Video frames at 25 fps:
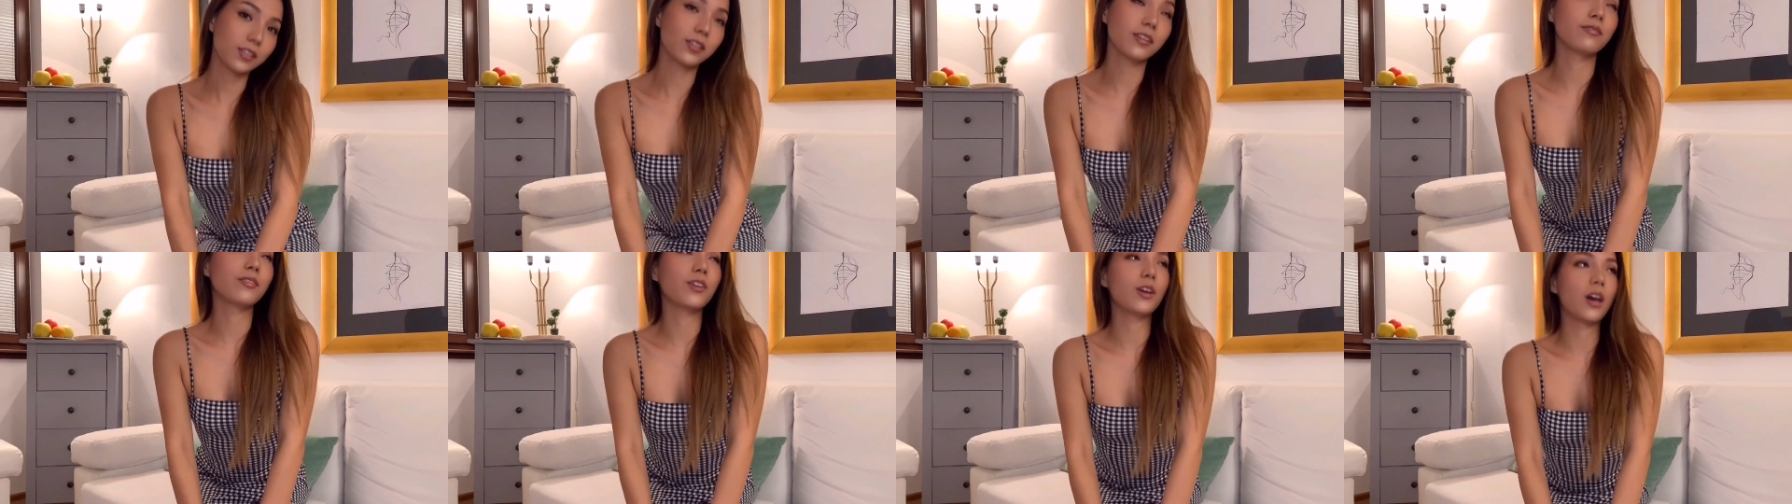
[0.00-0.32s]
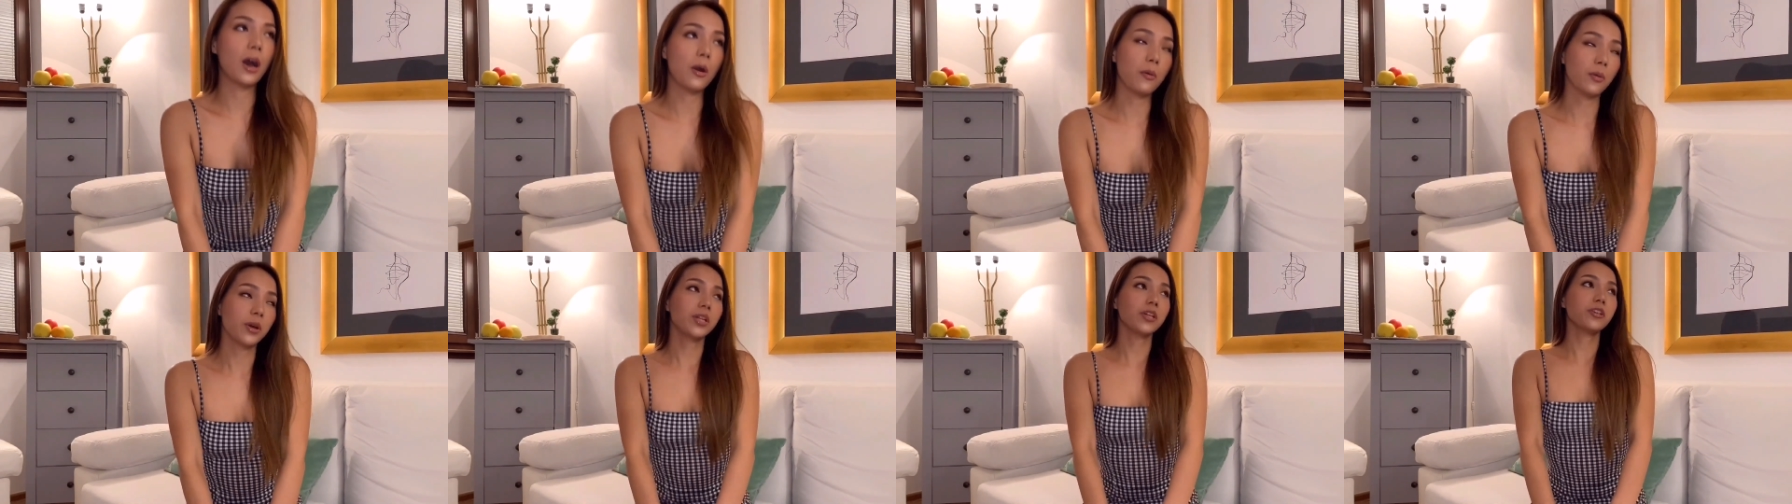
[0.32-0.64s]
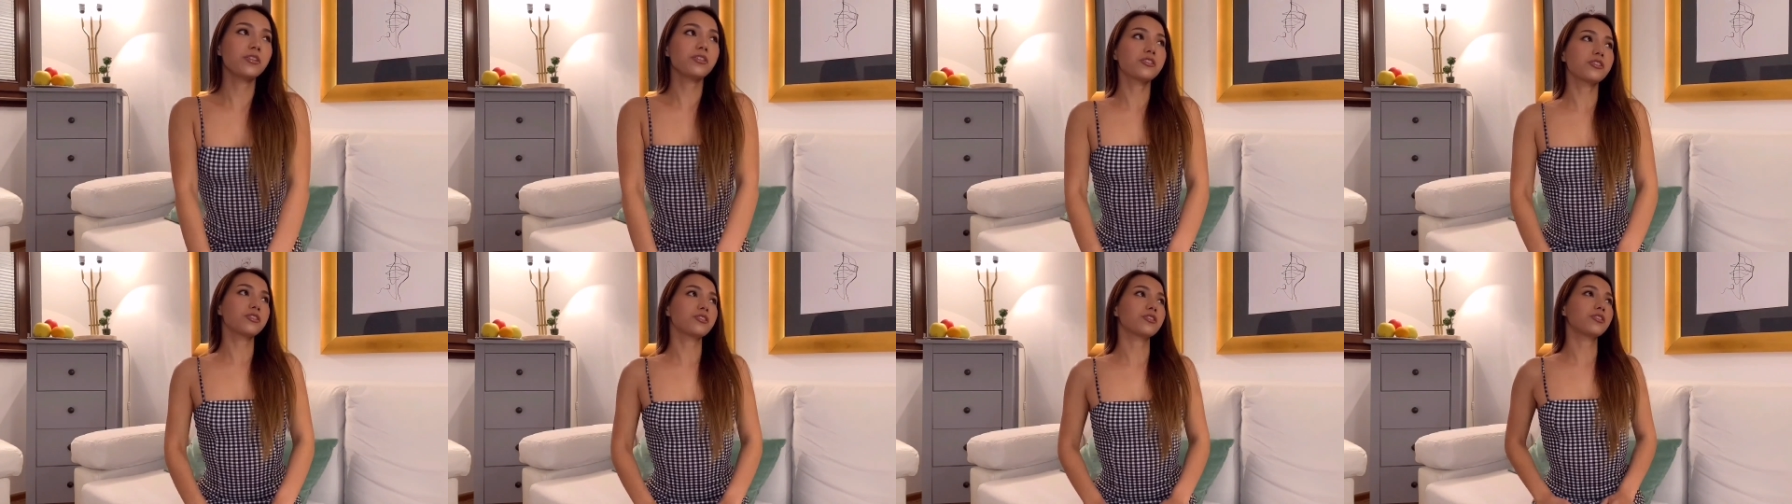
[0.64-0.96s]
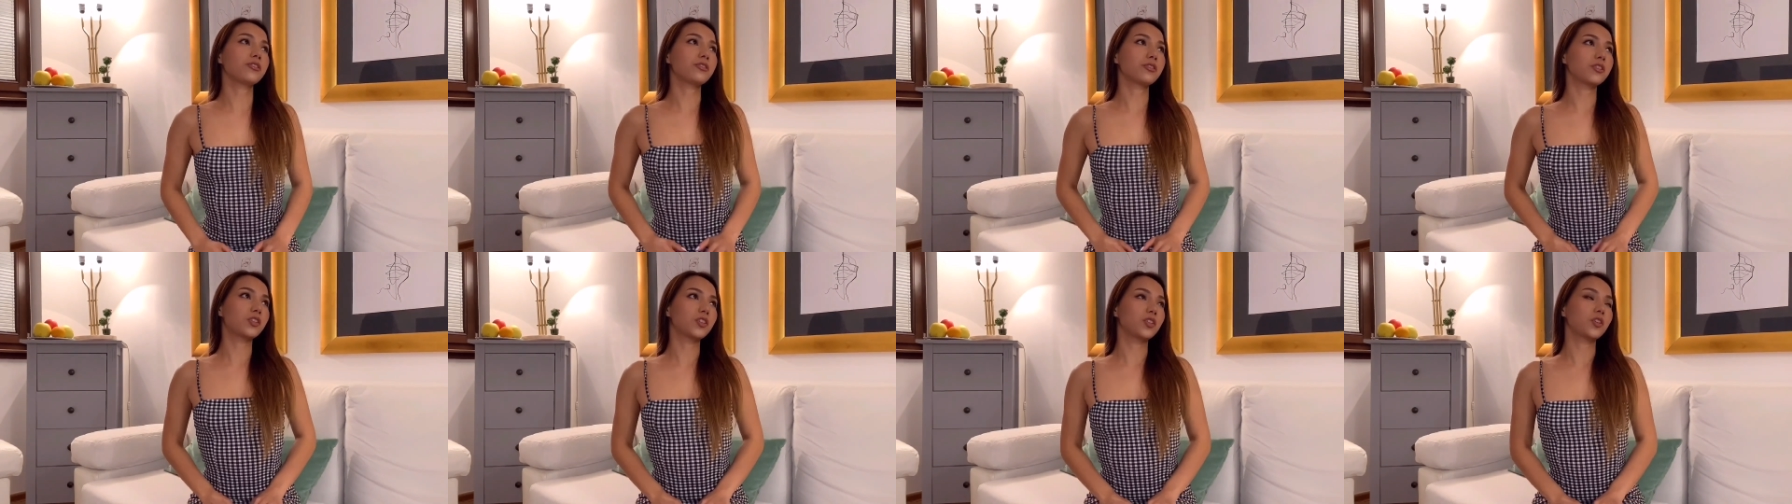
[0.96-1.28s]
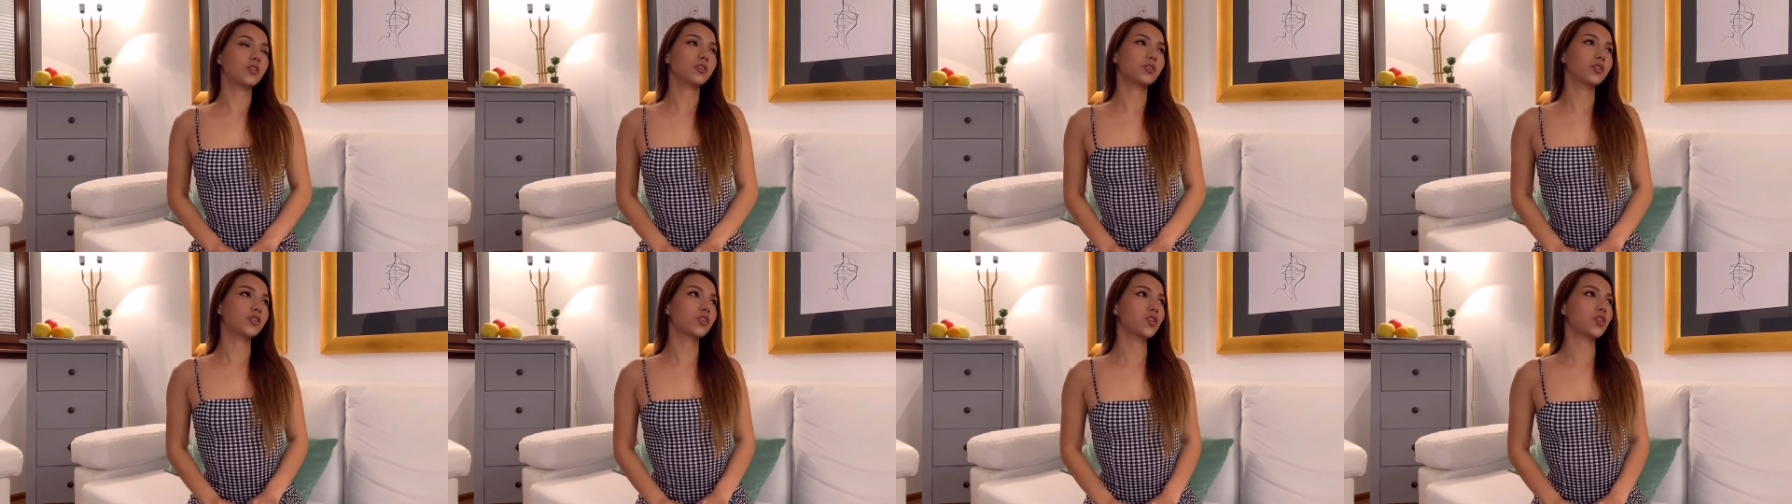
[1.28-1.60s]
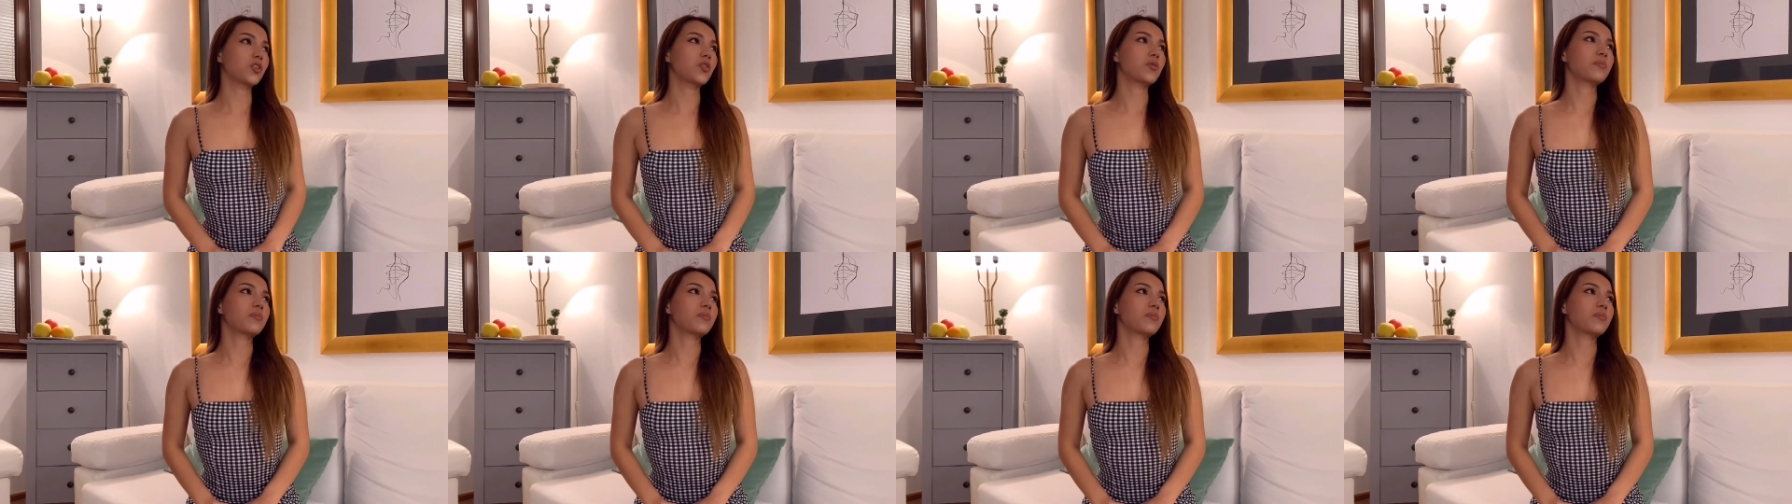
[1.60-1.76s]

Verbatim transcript: of all, I want to introduce you to